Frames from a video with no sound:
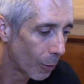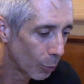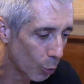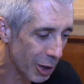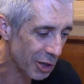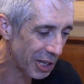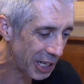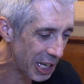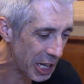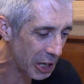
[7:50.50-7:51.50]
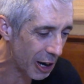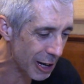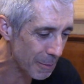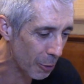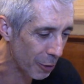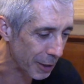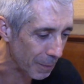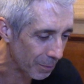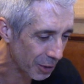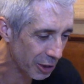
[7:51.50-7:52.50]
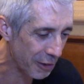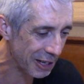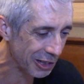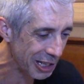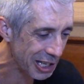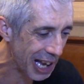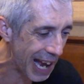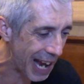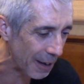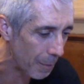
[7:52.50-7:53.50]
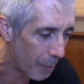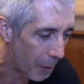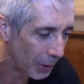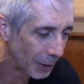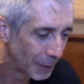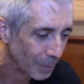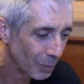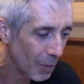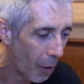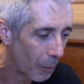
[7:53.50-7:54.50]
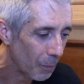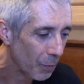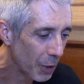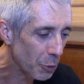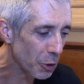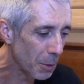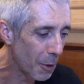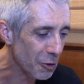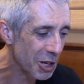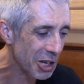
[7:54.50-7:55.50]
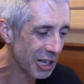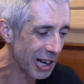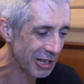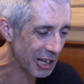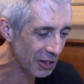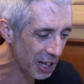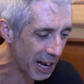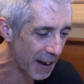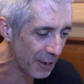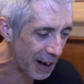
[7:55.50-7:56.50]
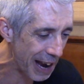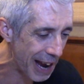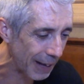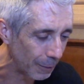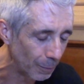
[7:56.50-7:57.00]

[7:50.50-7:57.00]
Worse than eating cardboard. Seriously sad. This was the most disgusting thing I ever had.